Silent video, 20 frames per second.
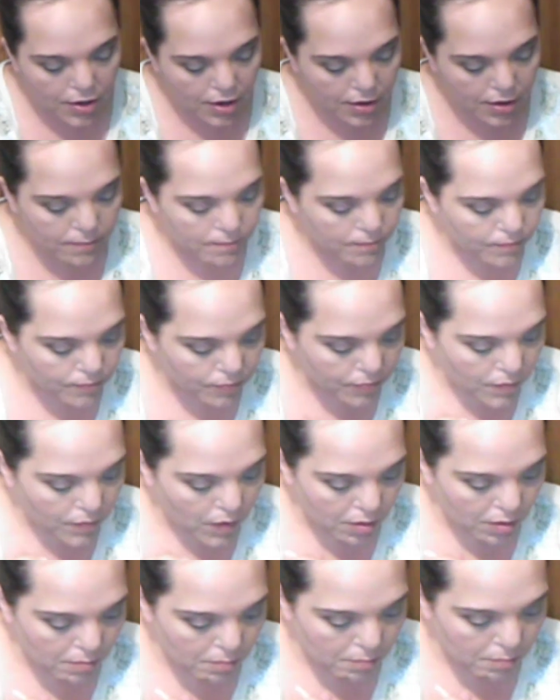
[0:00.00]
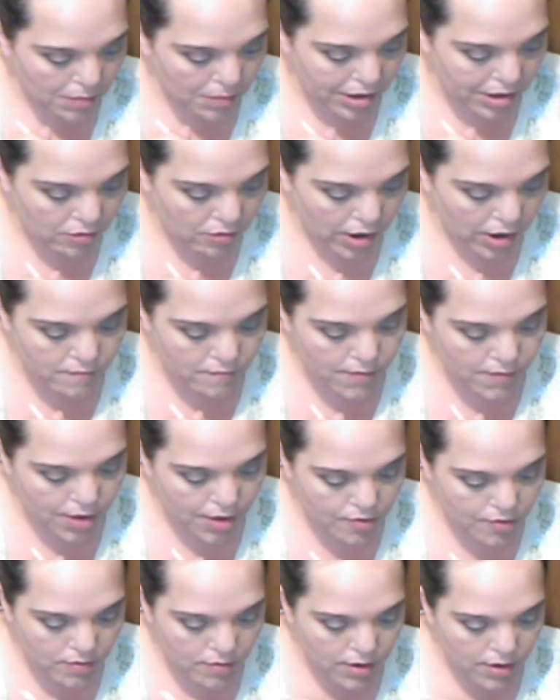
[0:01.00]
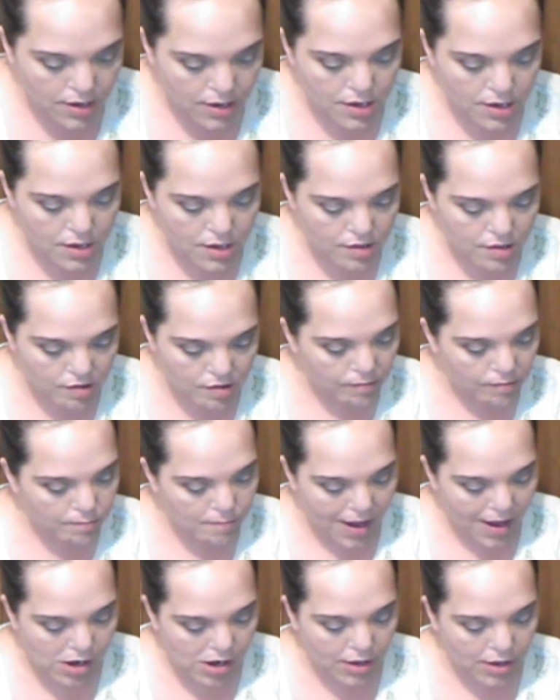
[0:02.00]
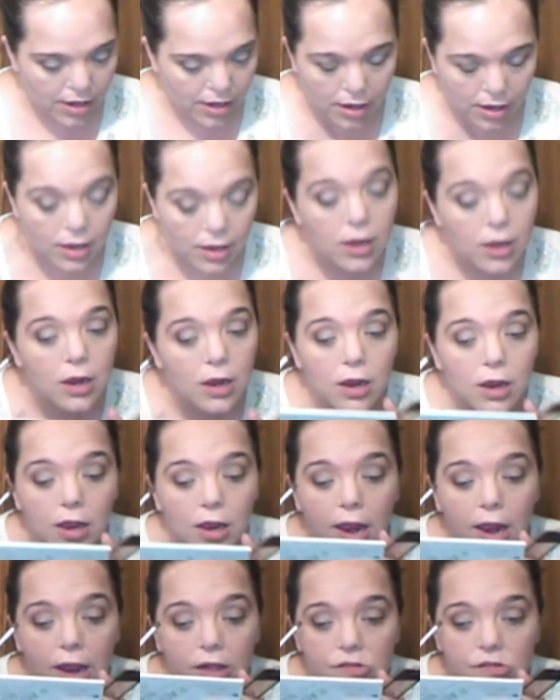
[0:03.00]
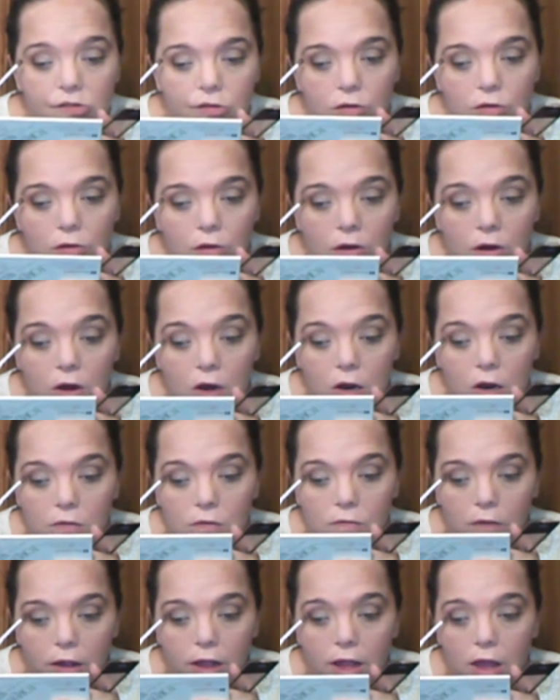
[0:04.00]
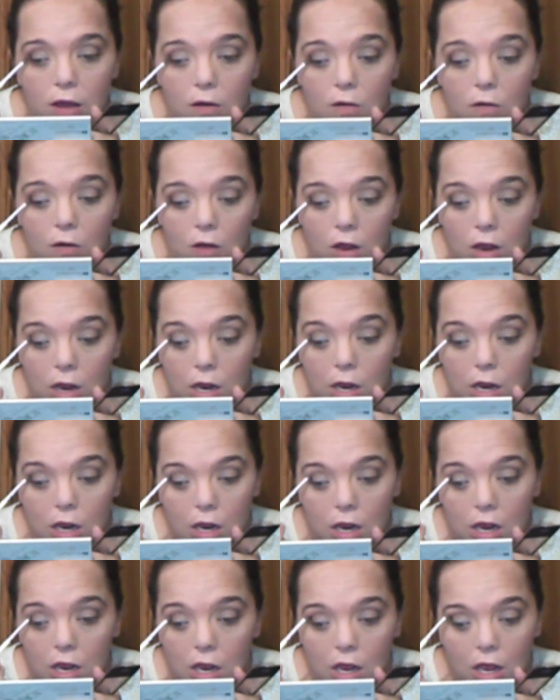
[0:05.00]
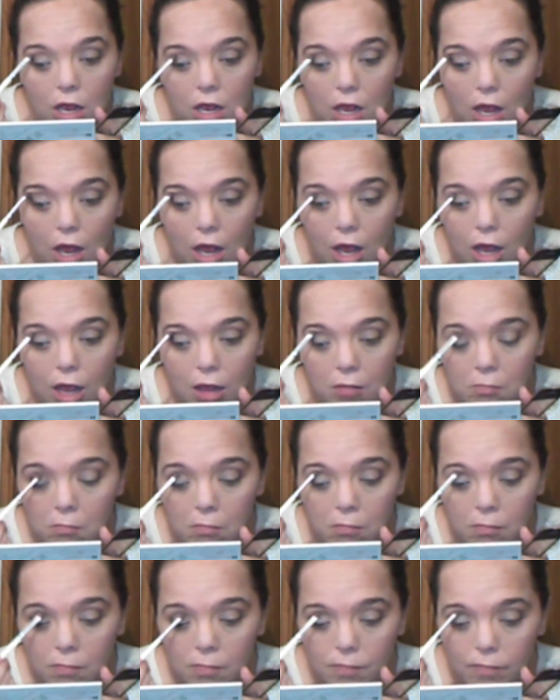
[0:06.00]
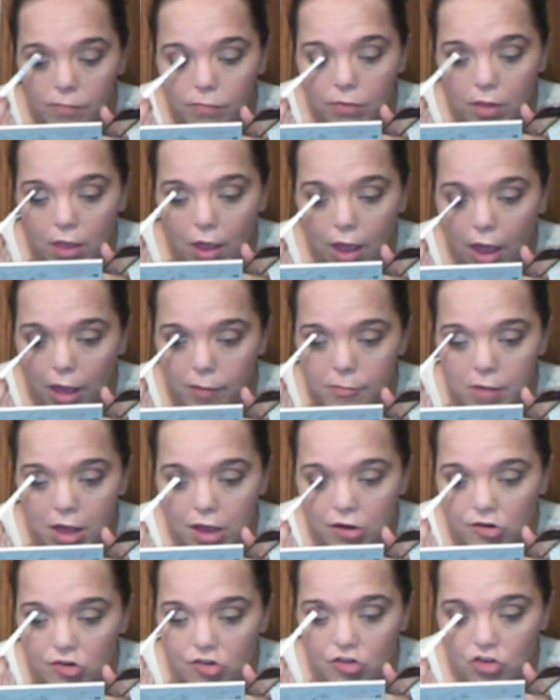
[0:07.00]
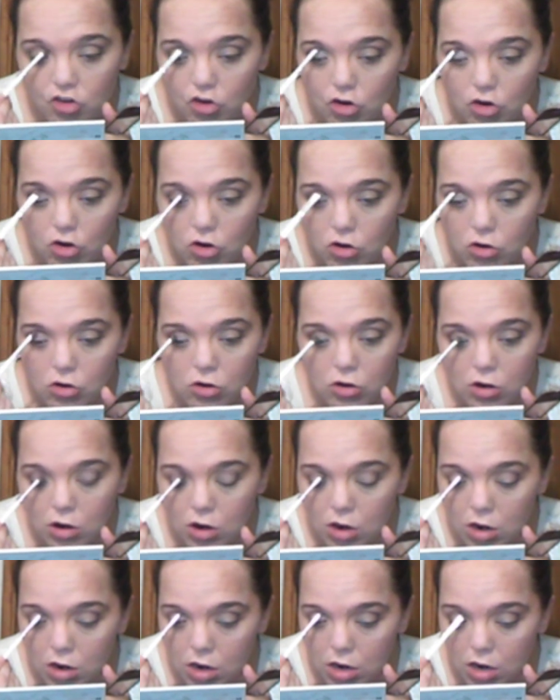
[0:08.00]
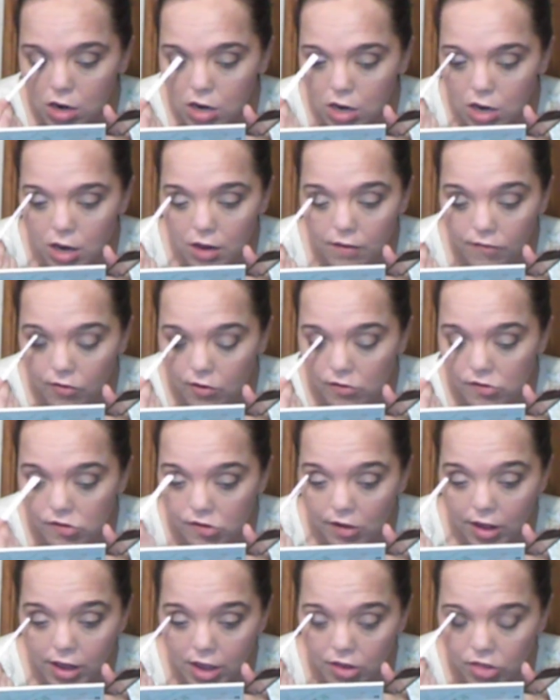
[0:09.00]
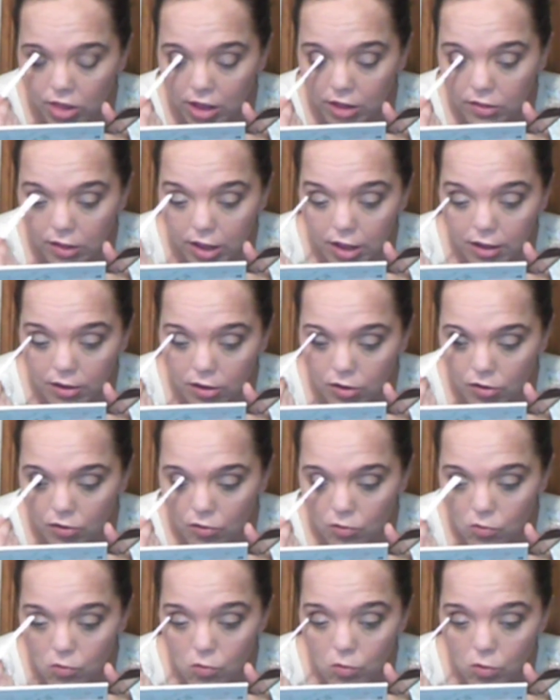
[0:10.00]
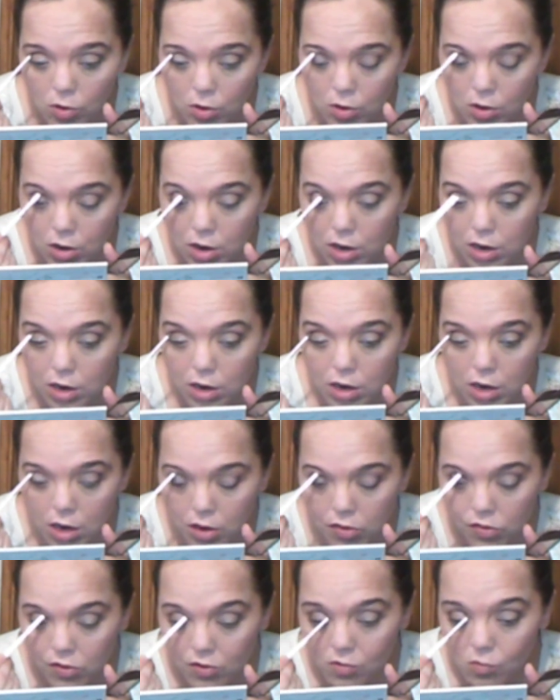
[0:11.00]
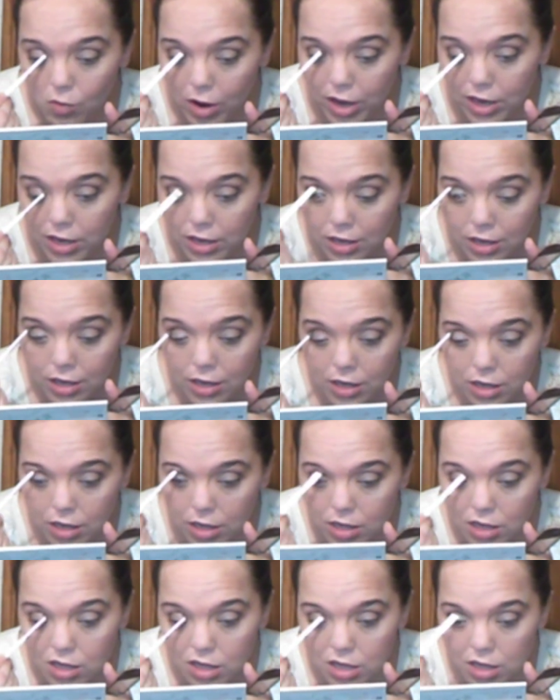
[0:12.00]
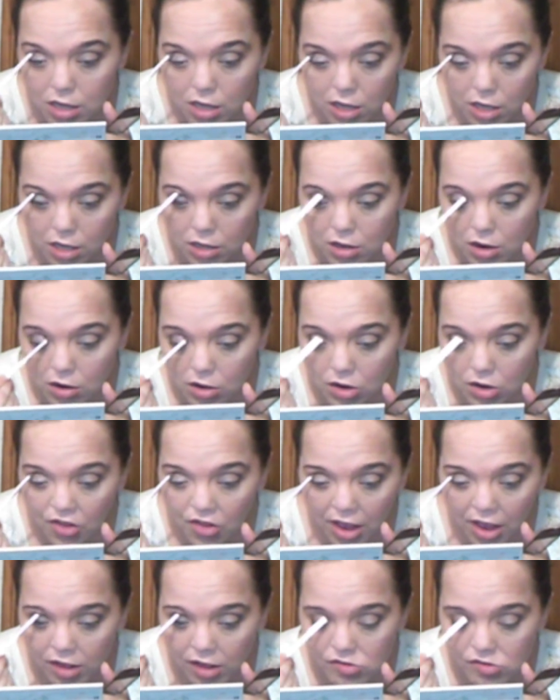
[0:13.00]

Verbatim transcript: but my grandfather, he is battling cancer right now. Um, I'm not sure if there's anything they can do. They're waiting to talk to the